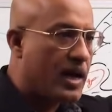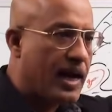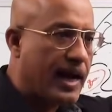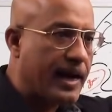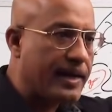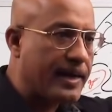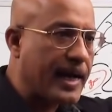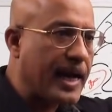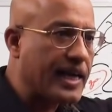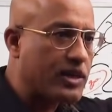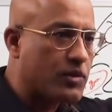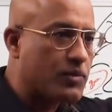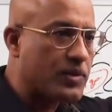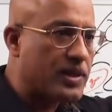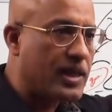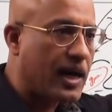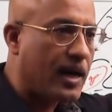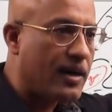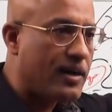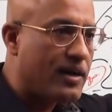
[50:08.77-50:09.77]
attach with
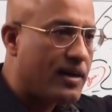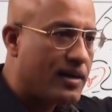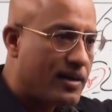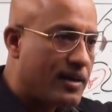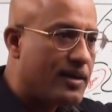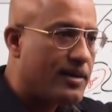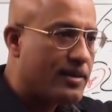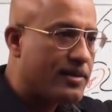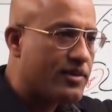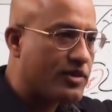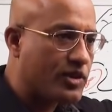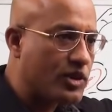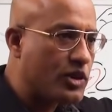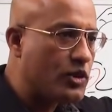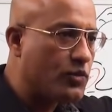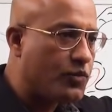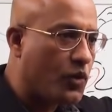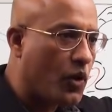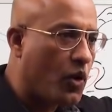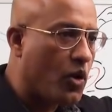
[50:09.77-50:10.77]
that
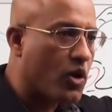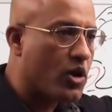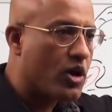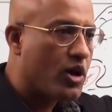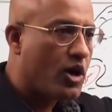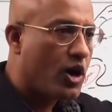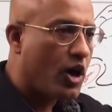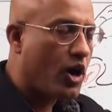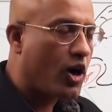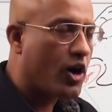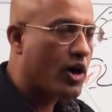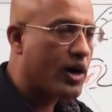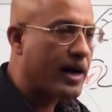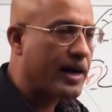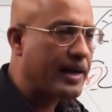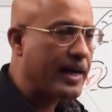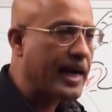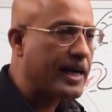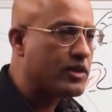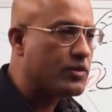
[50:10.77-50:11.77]
CD4 or
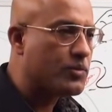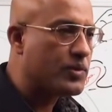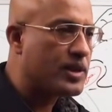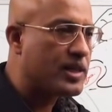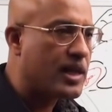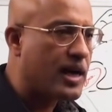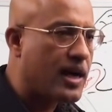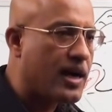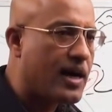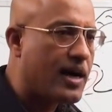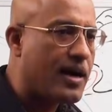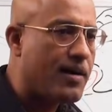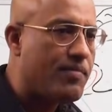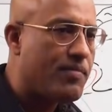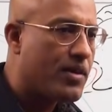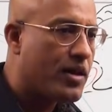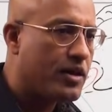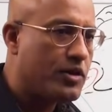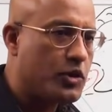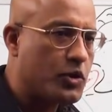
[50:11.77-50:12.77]
attached with the
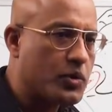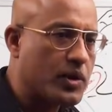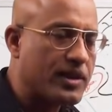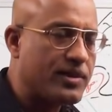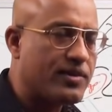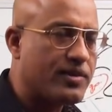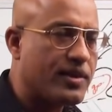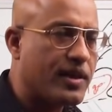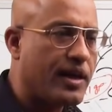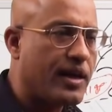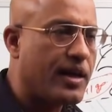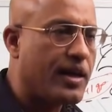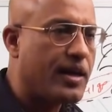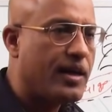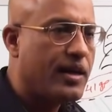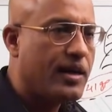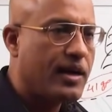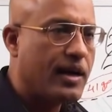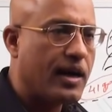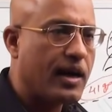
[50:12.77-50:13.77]
you can say
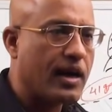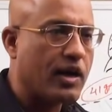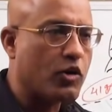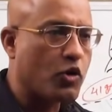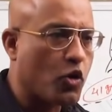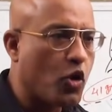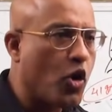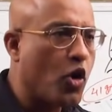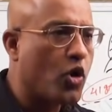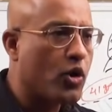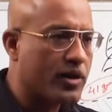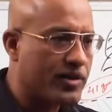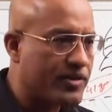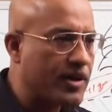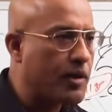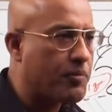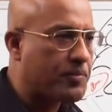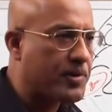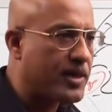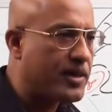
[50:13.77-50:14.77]
uh,
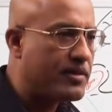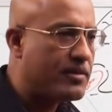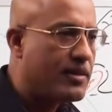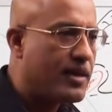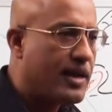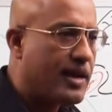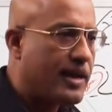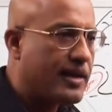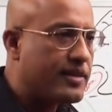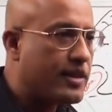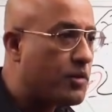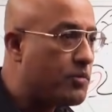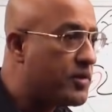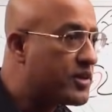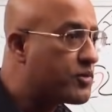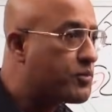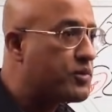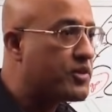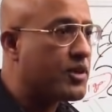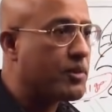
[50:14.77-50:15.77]
receptors there
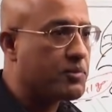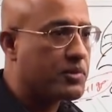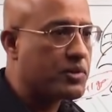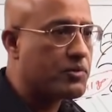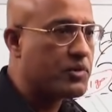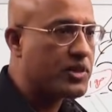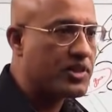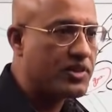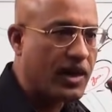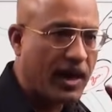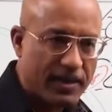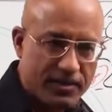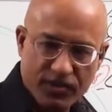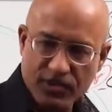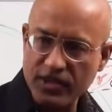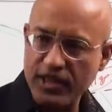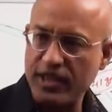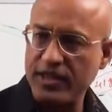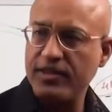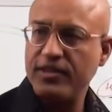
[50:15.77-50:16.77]
must be something which is
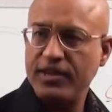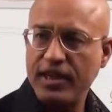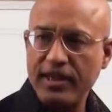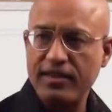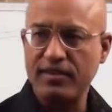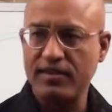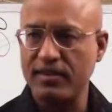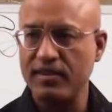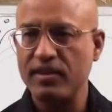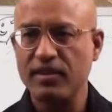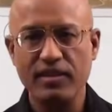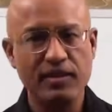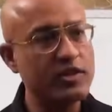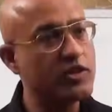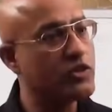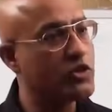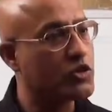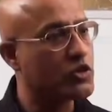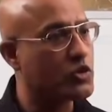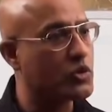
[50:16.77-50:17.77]
unchanged yes
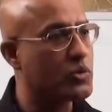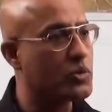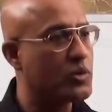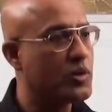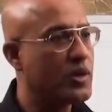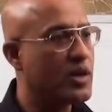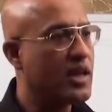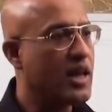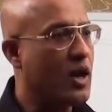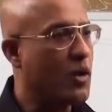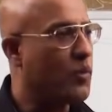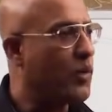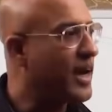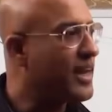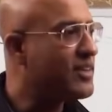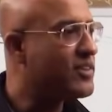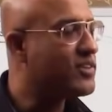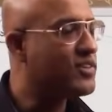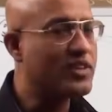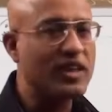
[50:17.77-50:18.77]
this is true
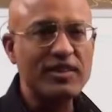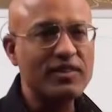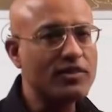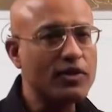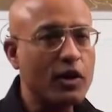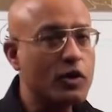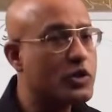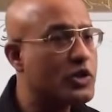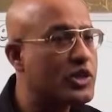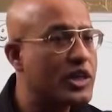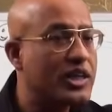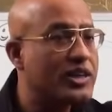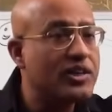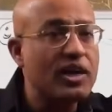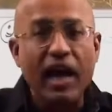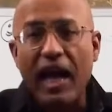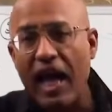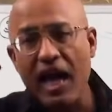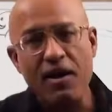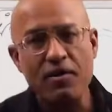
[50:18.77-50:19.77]
virus does not change
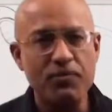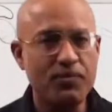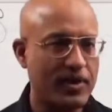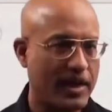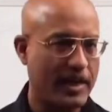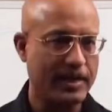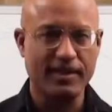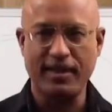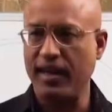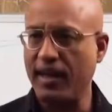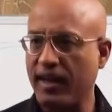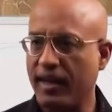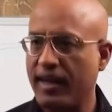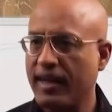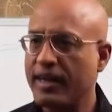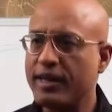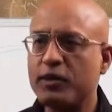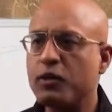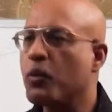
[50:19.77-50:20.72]
everything it